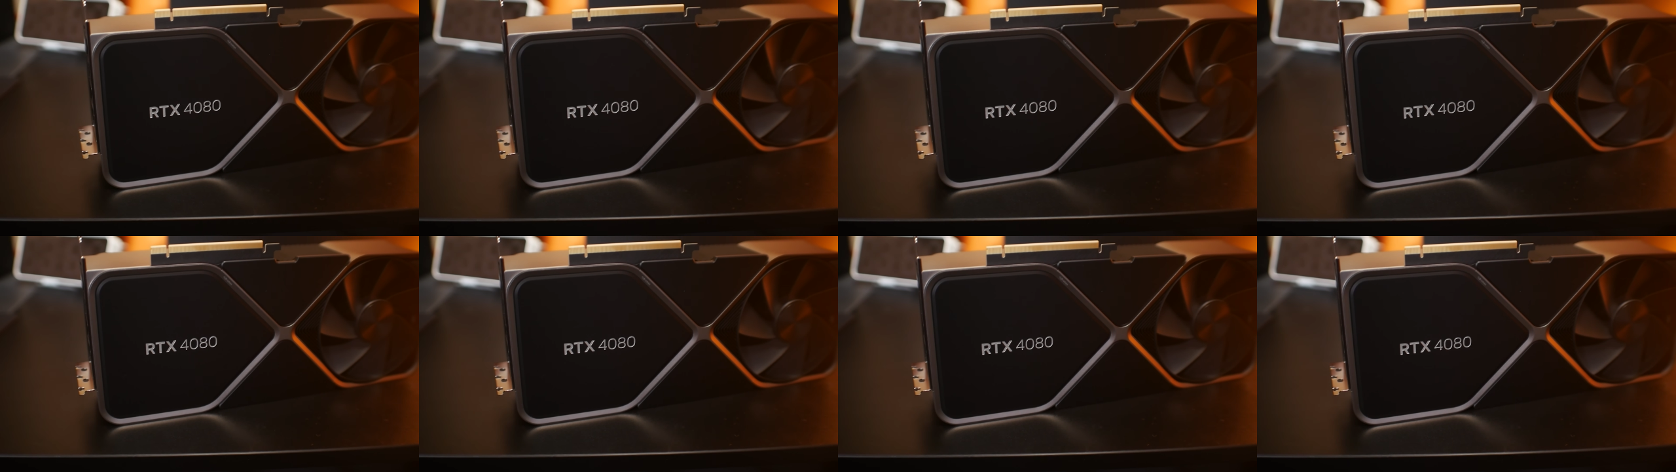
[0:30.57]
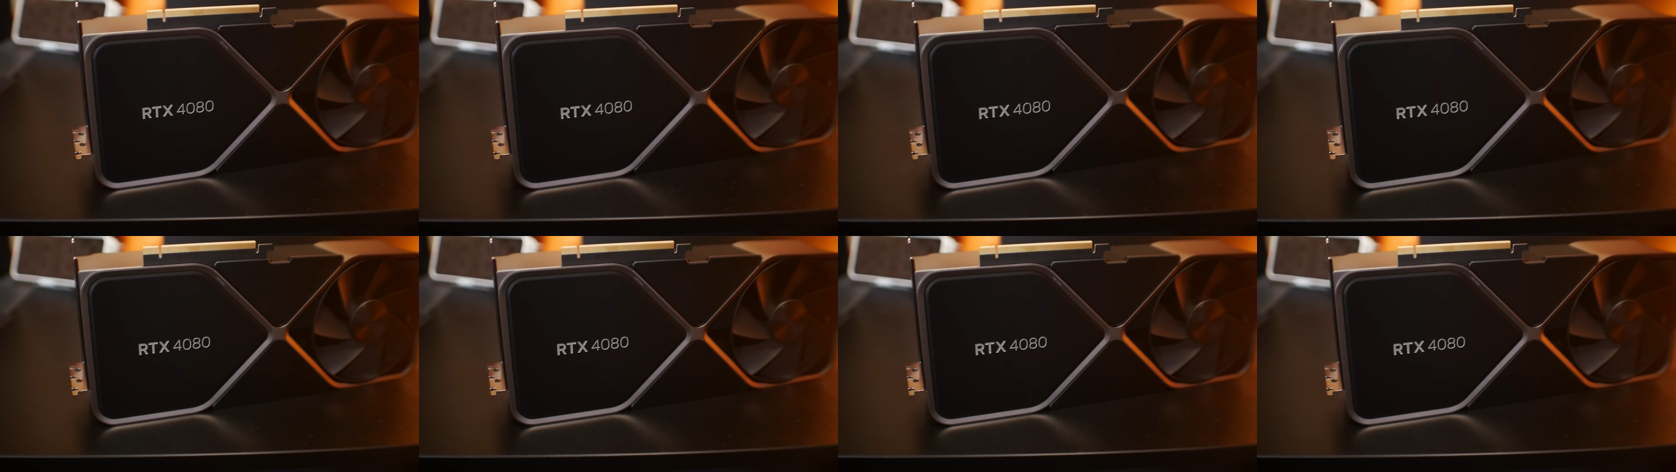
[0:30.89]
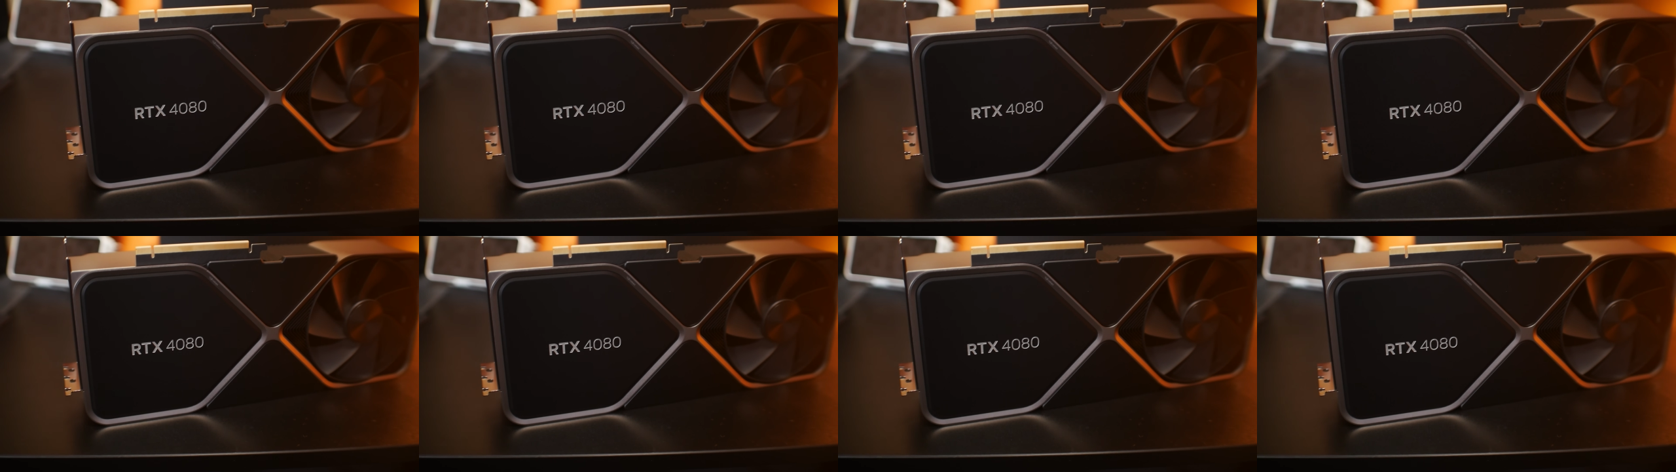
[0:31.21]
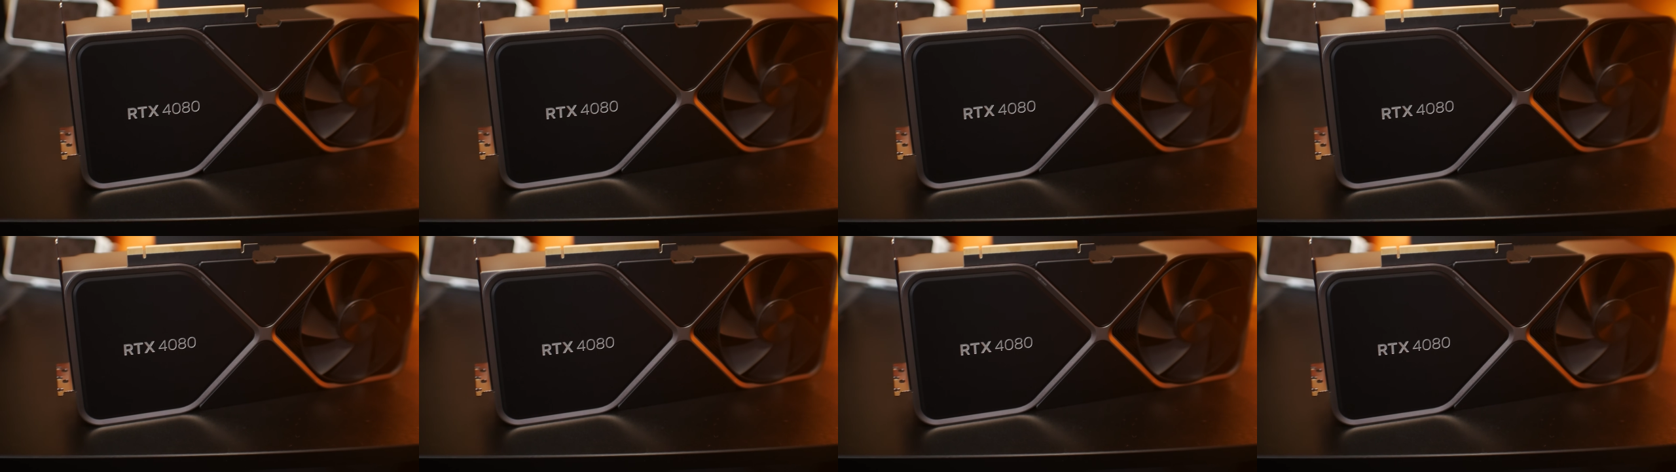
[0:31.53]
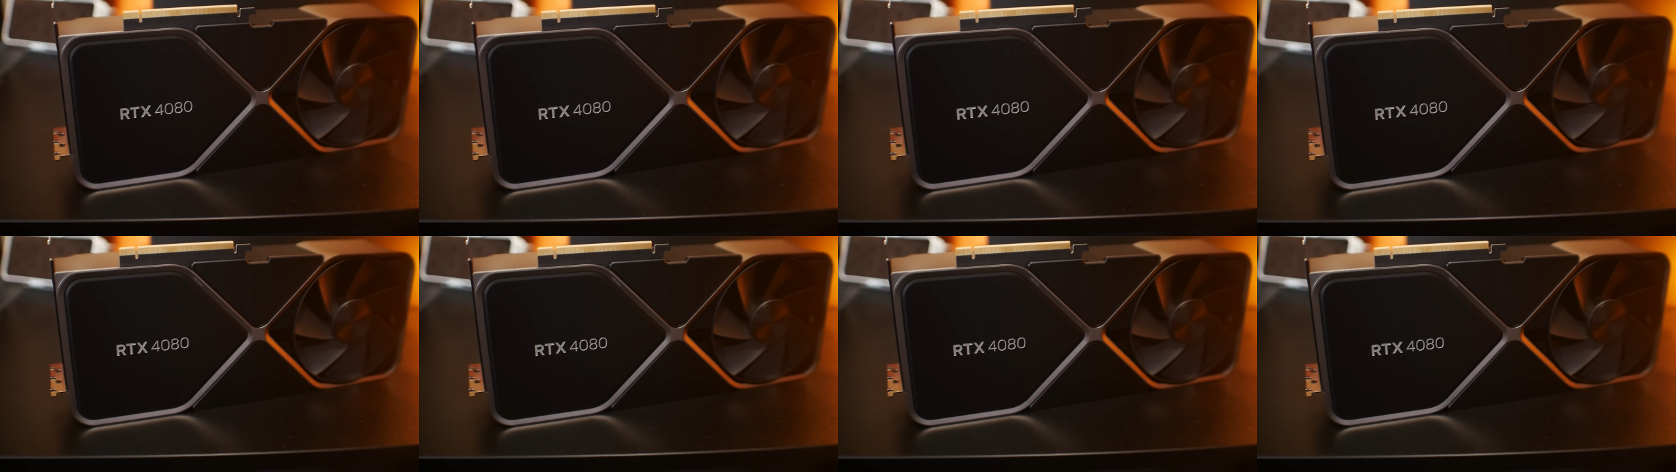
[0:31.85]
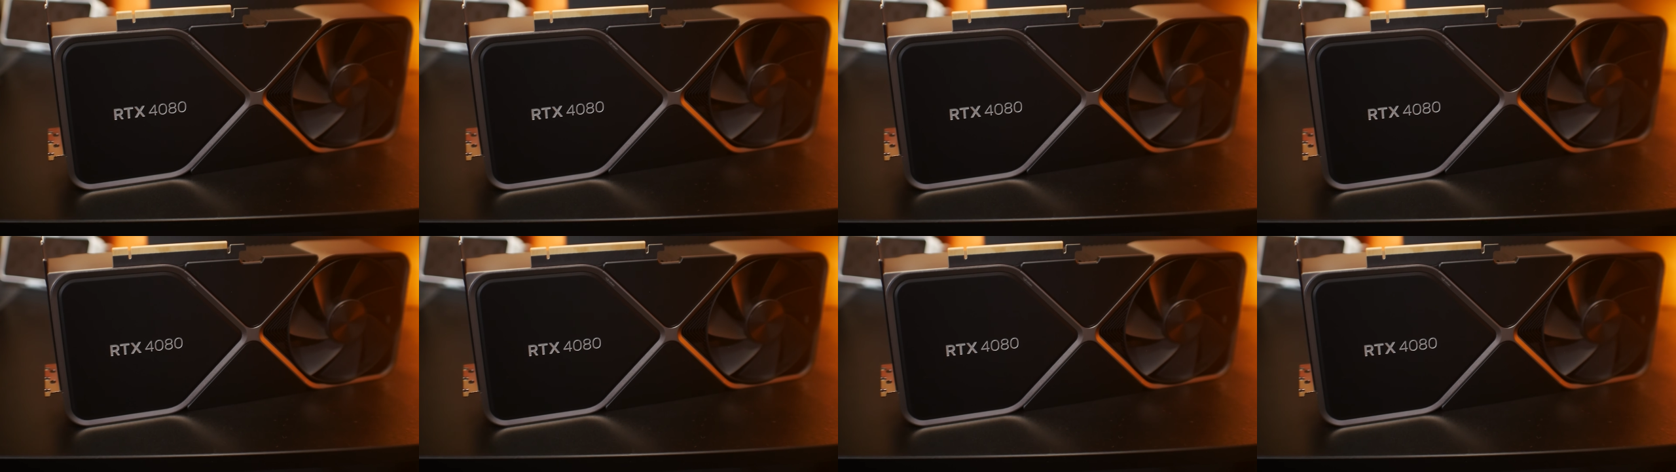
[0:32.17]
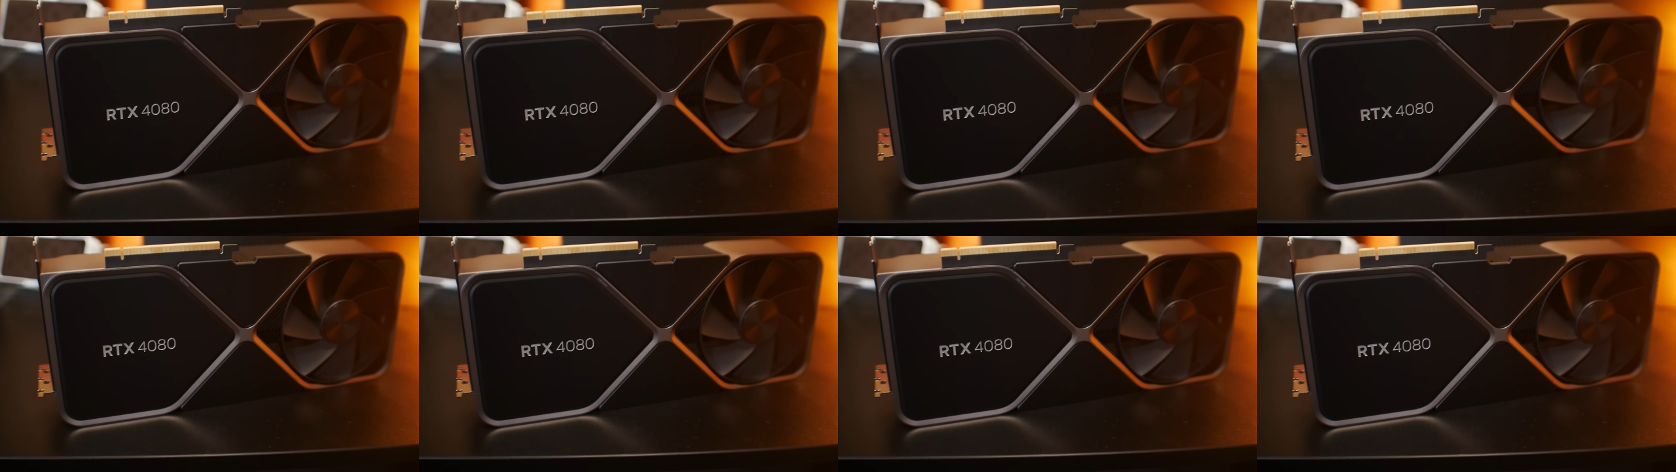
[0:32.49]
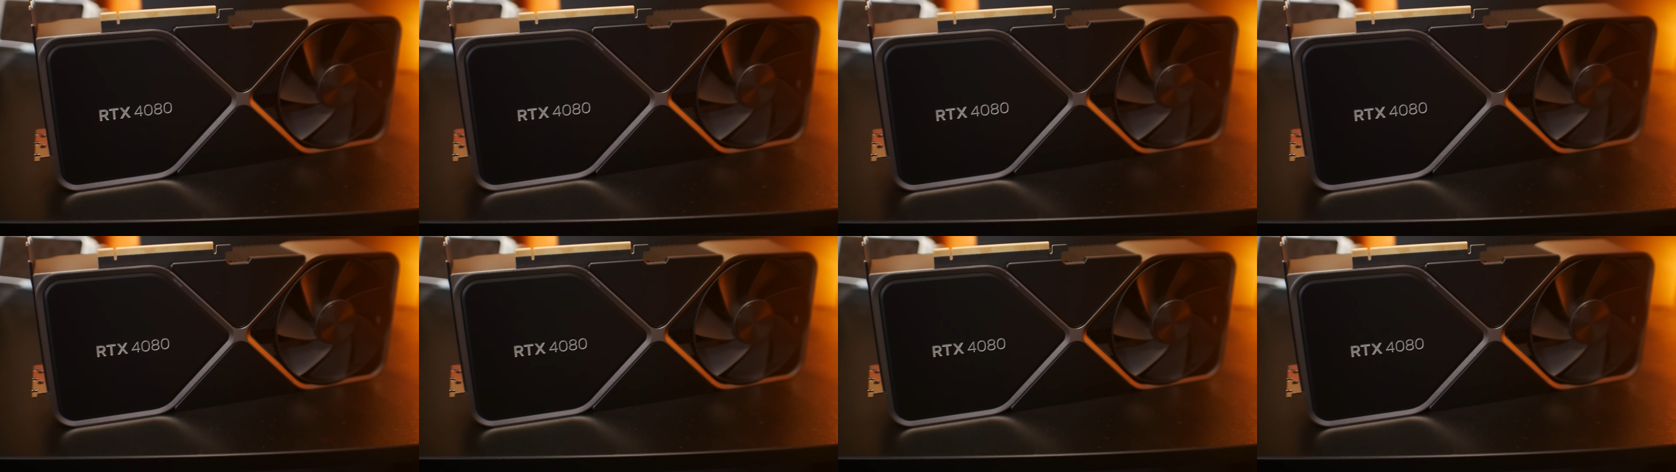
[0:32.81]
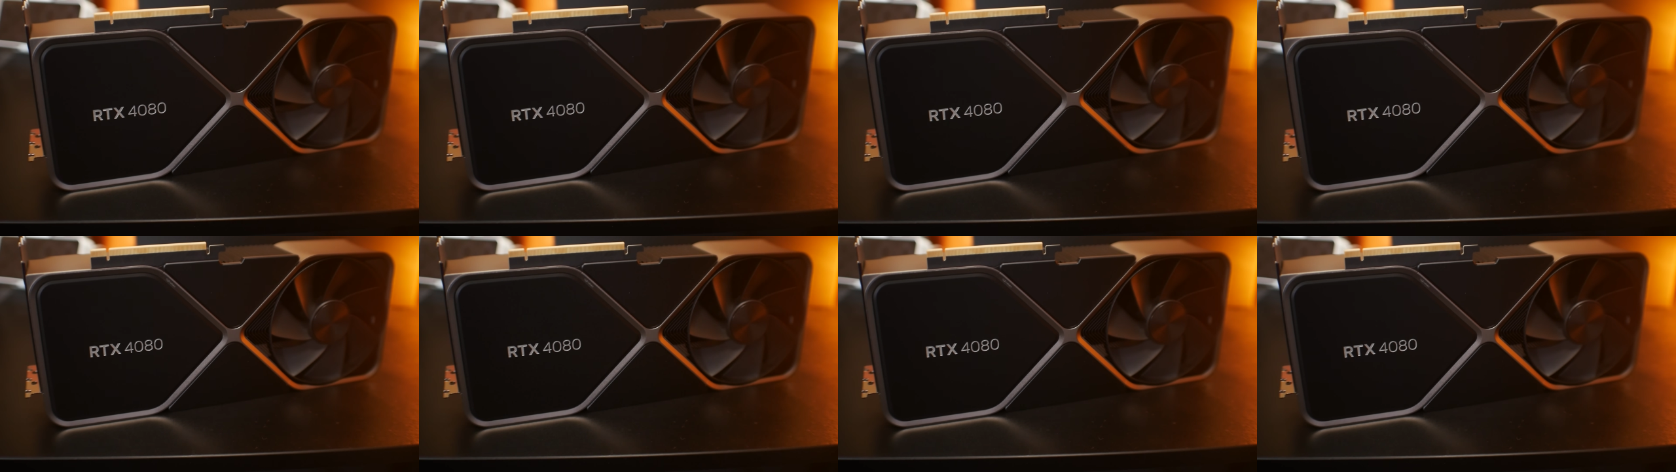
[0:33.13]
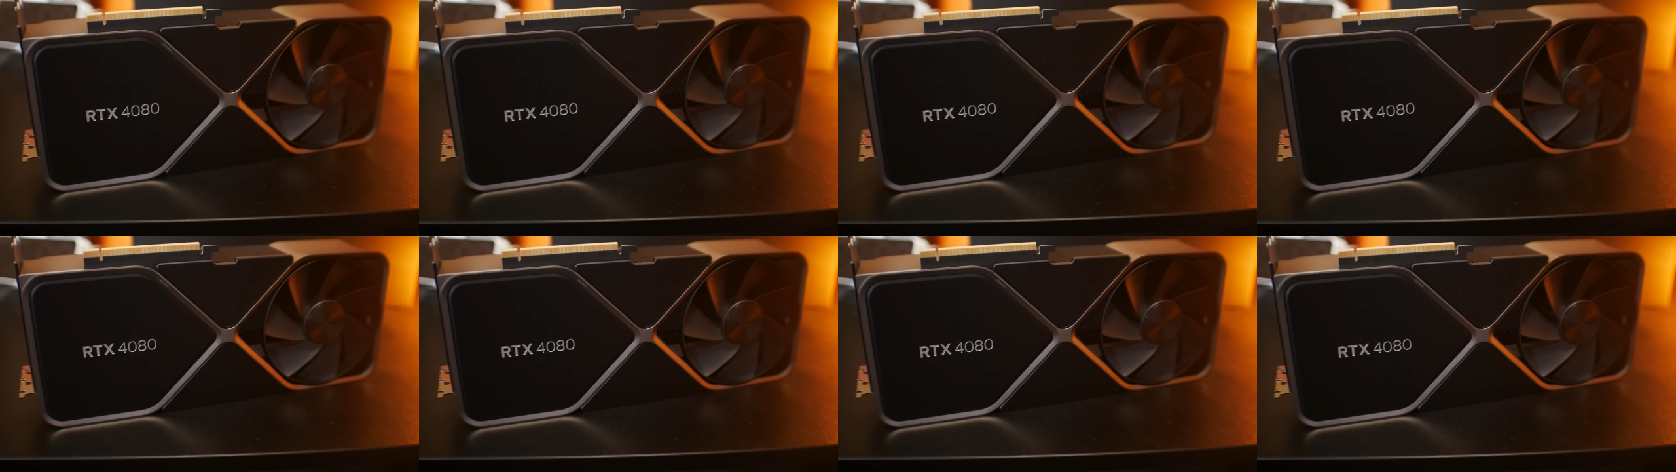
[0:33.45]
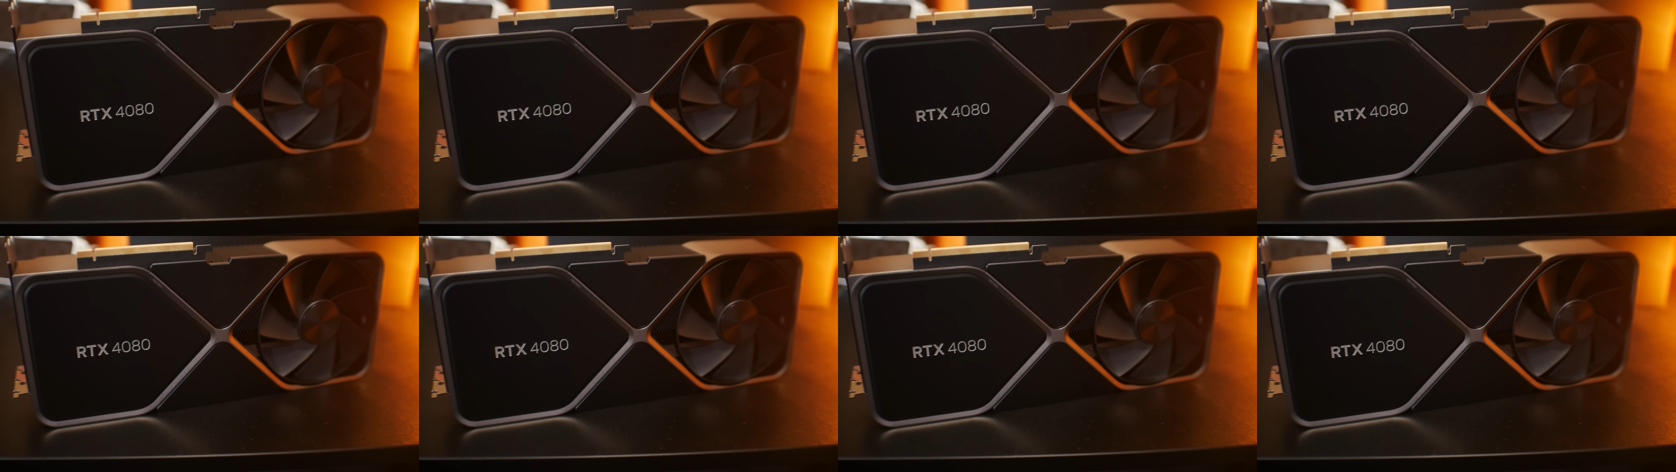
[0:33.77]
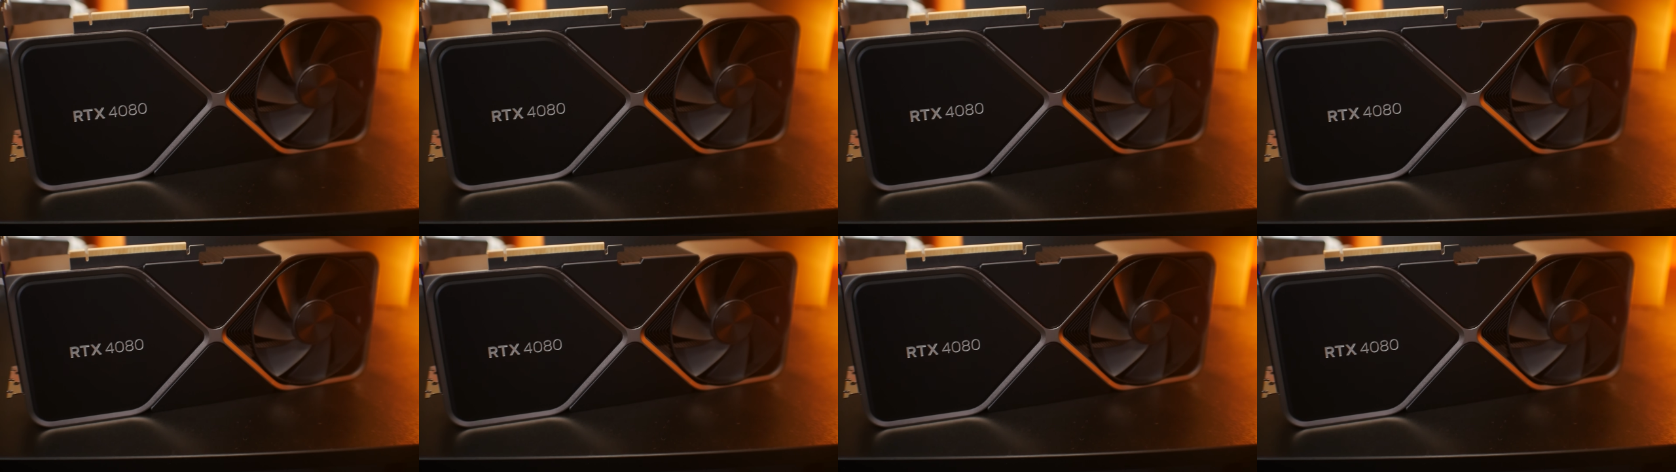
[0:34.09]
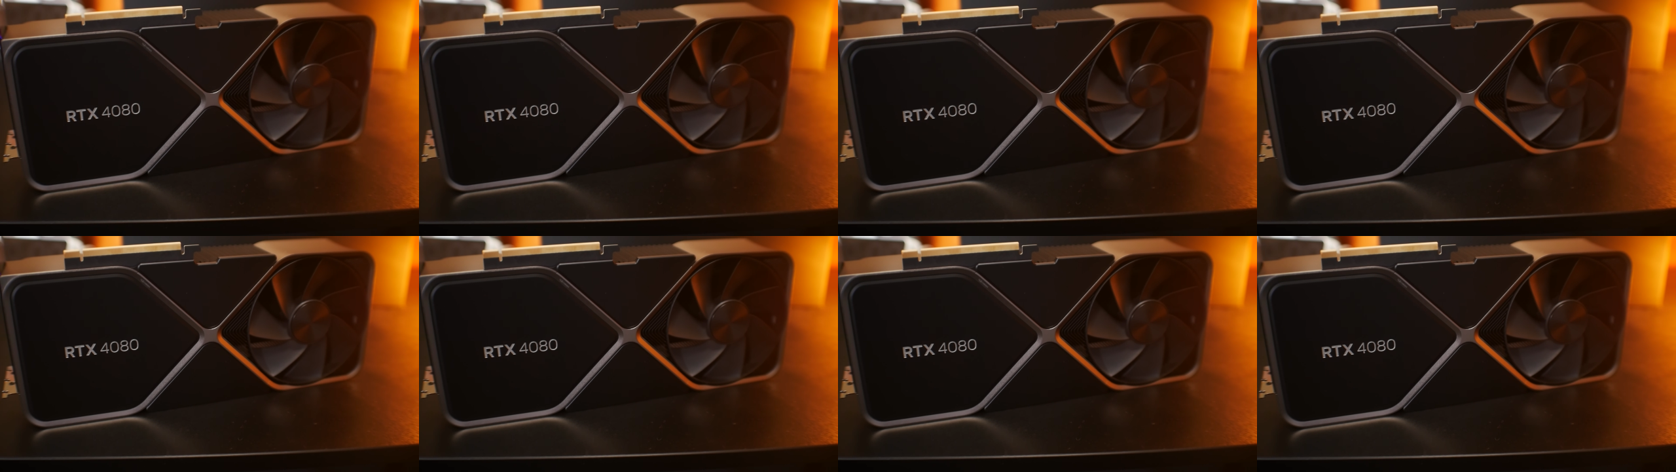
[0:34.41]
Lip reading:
(no speaker visible)